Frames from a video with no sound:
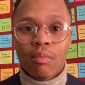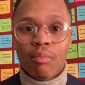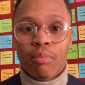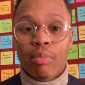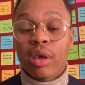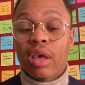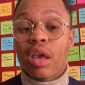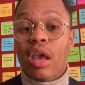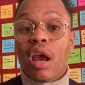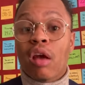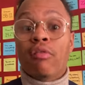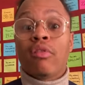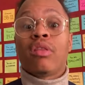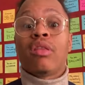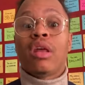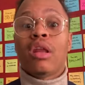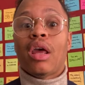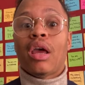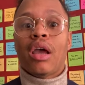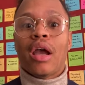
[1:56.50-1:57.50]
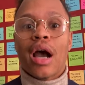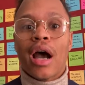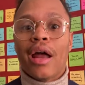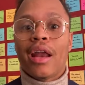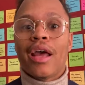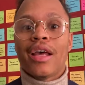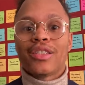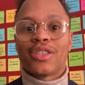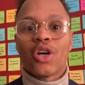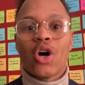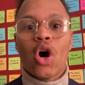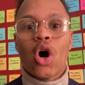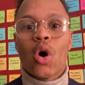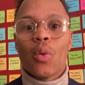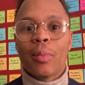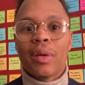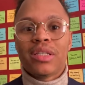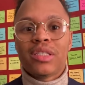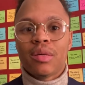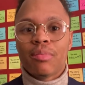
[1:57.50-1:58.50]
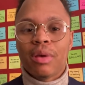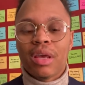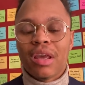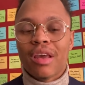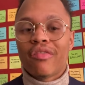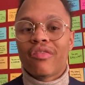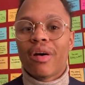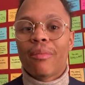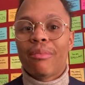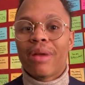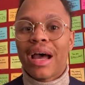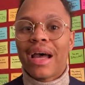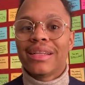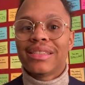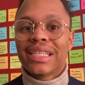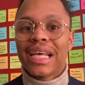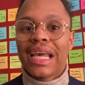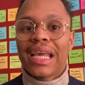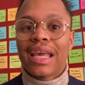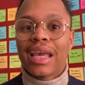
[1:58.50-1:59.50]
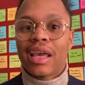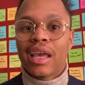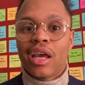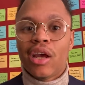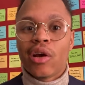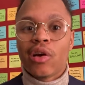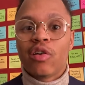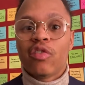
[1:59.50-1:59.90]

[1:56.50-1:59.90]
be everything that God has called me to be if I'm not taking care